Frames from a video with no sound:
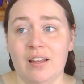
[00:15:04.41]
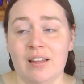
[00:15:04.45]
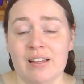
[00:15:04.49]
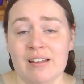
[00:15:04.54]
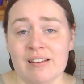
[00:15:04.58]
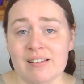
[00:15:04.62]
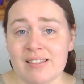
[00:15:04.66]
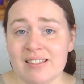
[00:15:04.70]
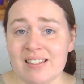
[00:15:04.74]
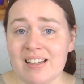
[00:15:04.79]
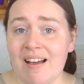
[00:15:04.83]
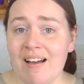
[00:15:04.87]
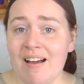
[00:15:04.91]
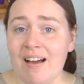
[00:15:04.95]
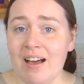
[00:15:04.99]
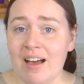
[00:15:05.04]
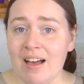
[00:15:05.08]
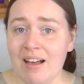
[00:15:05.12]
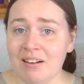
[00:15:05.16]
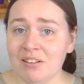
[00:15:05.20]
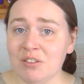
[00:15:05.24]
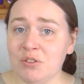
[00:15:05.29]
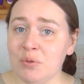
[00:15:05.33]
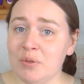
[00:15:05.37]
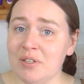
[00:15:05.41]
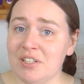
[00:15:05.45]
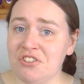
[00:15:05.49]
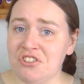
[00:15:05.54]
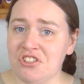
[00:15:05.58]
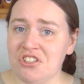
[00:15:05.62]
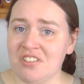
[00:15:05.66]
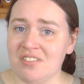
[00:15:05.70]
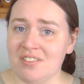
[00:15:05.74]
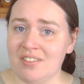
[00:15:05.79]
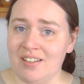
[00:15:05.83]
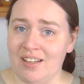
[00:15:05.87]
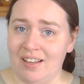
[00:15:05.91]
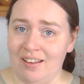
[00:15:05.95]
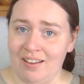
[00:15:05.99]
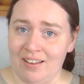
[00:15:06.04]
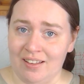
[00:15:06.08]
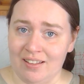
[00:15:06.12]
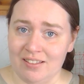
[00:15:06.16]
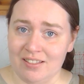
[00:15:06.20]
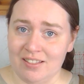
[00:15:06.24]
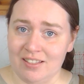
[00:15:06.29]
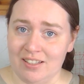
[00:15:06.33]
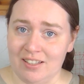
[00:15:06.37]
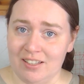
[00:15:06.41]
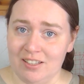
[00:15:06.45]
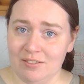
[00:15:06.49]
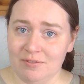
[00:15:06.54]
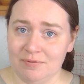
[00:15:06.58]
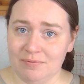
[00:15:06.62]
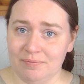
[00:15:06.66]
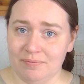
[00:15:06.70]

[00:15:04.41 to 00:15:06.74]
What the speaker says: That's a hard question to answer,